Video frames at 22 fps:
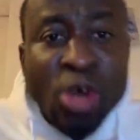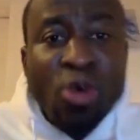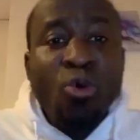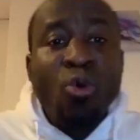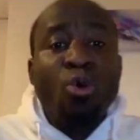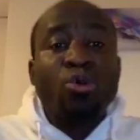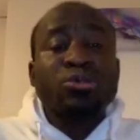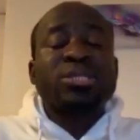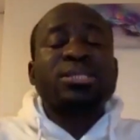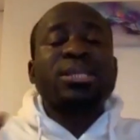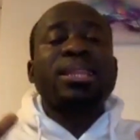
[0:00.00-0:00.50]

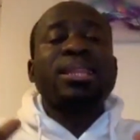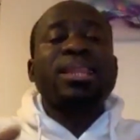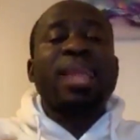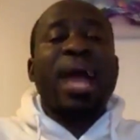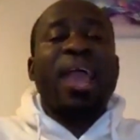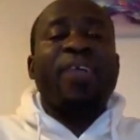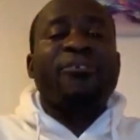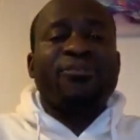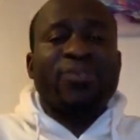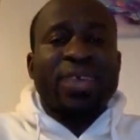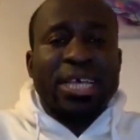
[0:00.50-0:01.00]
whose
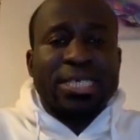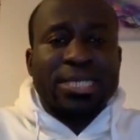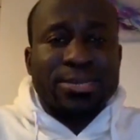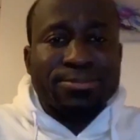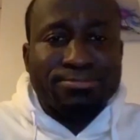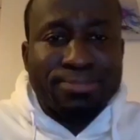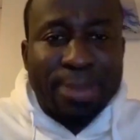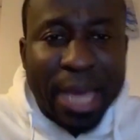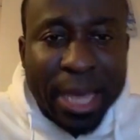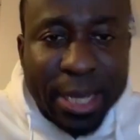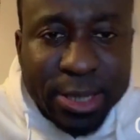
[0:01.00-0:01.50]
life
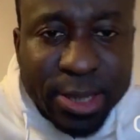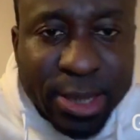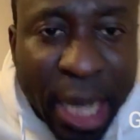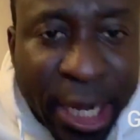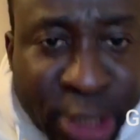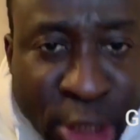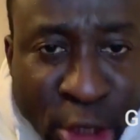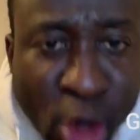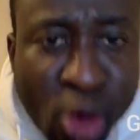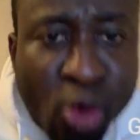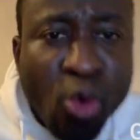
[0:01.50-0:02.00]
is
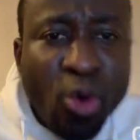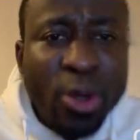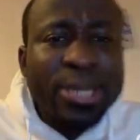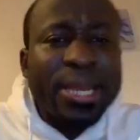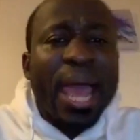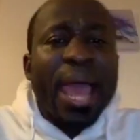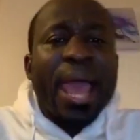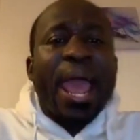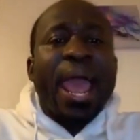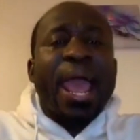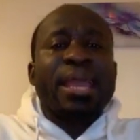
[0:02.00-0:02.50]
messed,
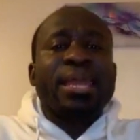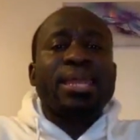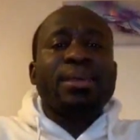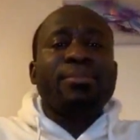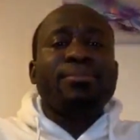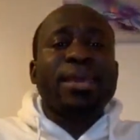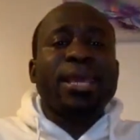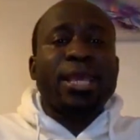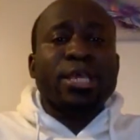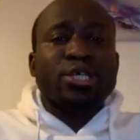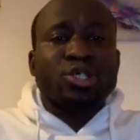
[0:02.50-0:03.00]
who the
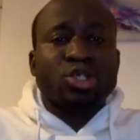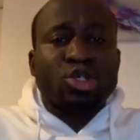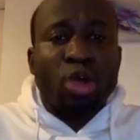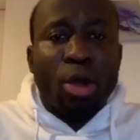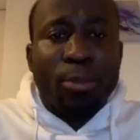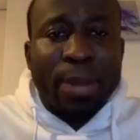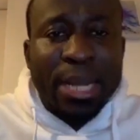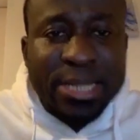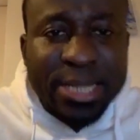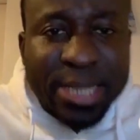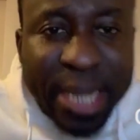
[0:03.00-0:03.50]
enemy
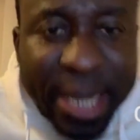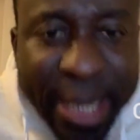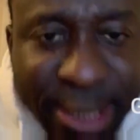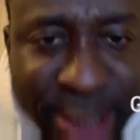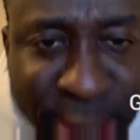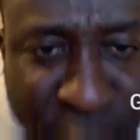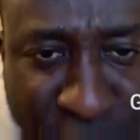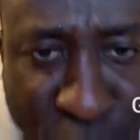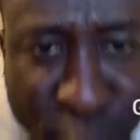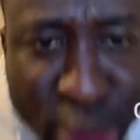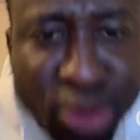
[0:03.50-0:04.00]
is
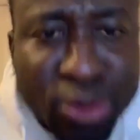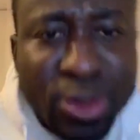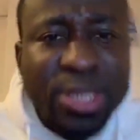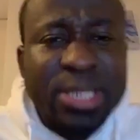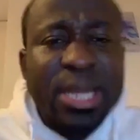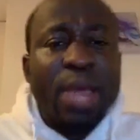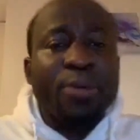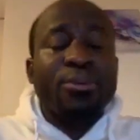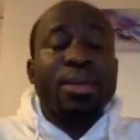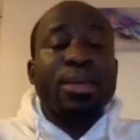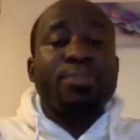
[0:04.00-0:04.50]
tormenting.
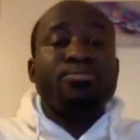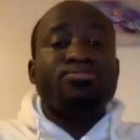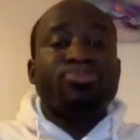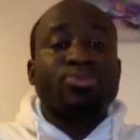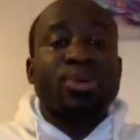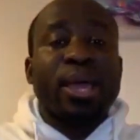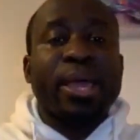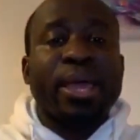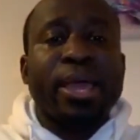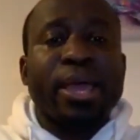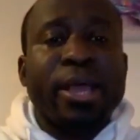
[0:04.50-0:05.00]
Today we
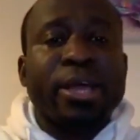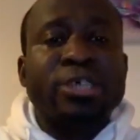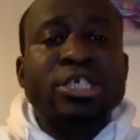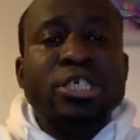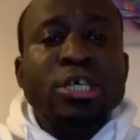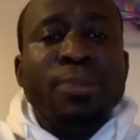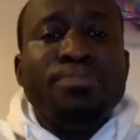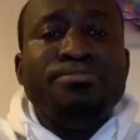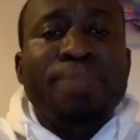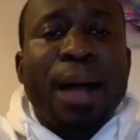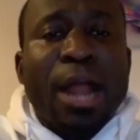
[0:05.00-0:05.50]
pray,
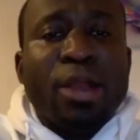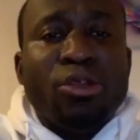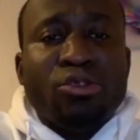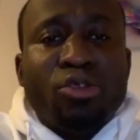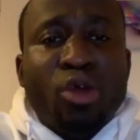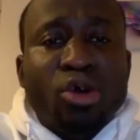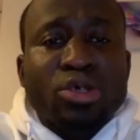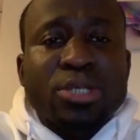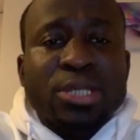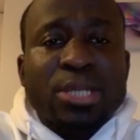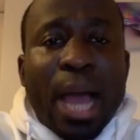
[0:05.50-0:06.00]

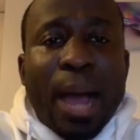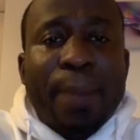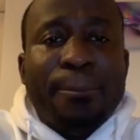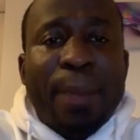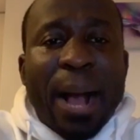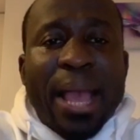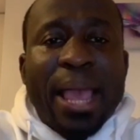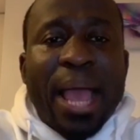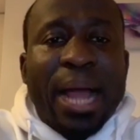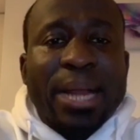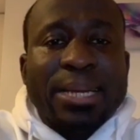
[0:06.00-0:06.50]

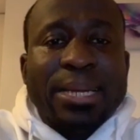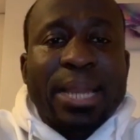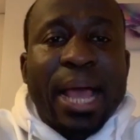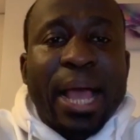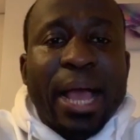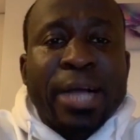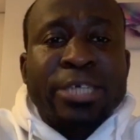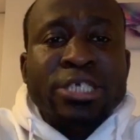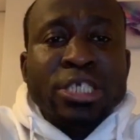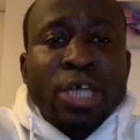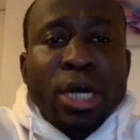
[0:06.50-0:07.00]
Madoska
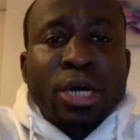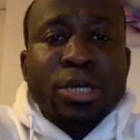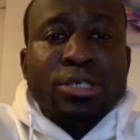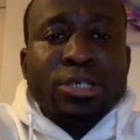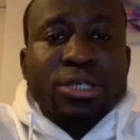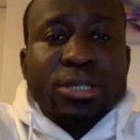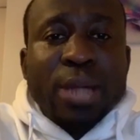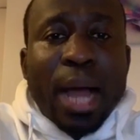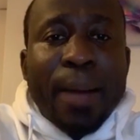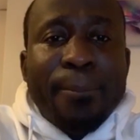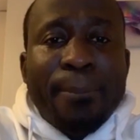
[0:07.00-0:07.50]
Bayande,
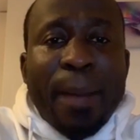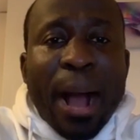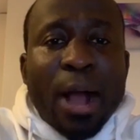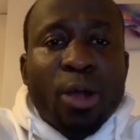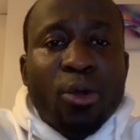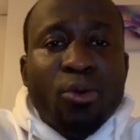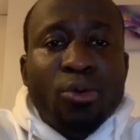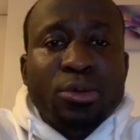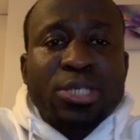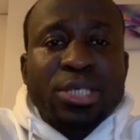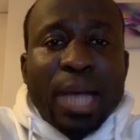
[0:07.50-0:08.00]

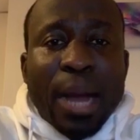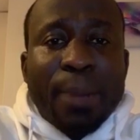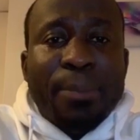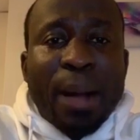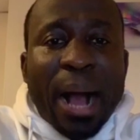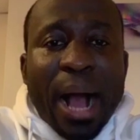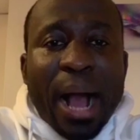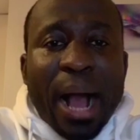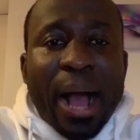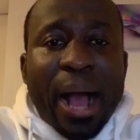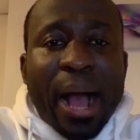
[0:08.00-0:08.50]

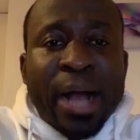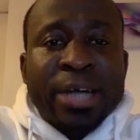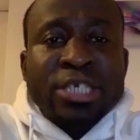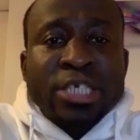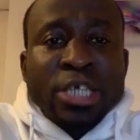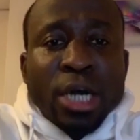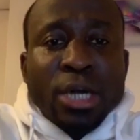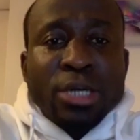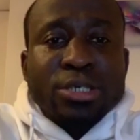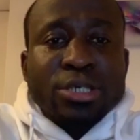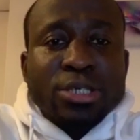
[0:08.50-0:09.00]
Rabakushaba,
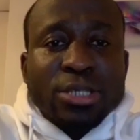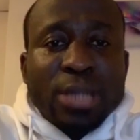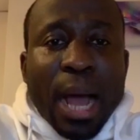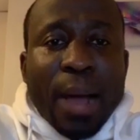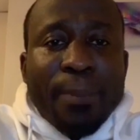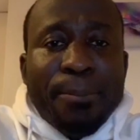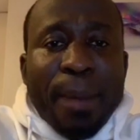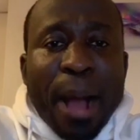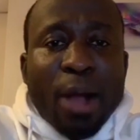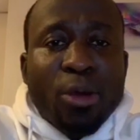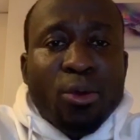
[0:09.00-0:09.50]

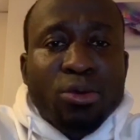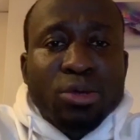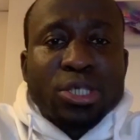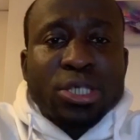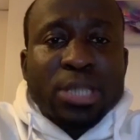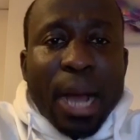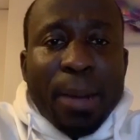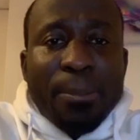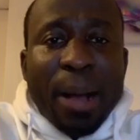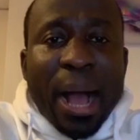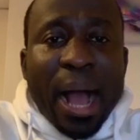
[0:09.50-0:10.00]

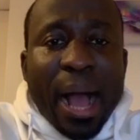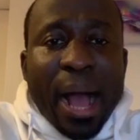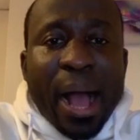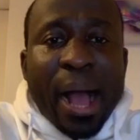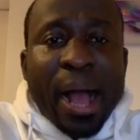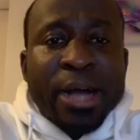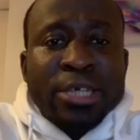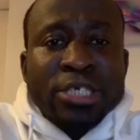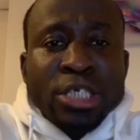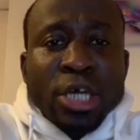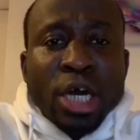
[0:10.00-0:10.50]

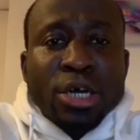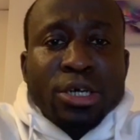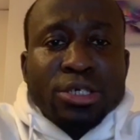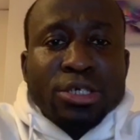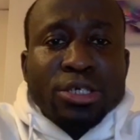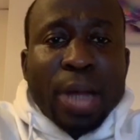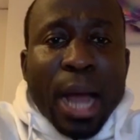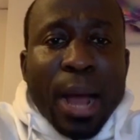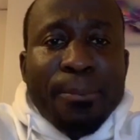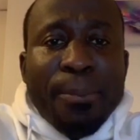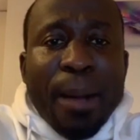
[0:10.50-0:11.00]
Rabakushaba,
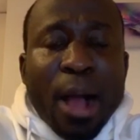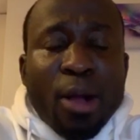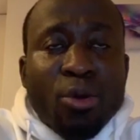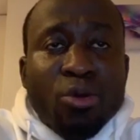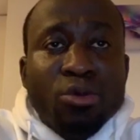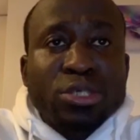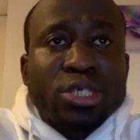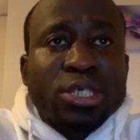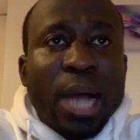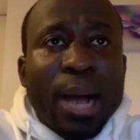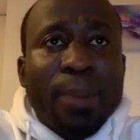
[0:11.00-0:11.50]

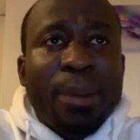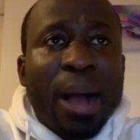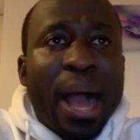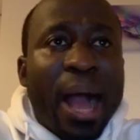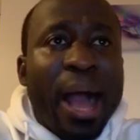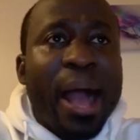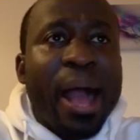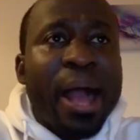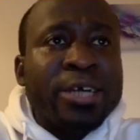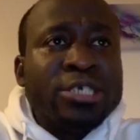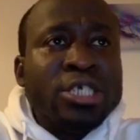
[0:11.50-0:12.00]

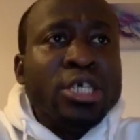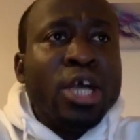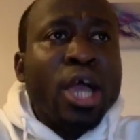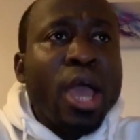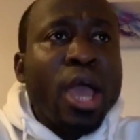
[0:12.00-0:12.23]
Rabakushaba,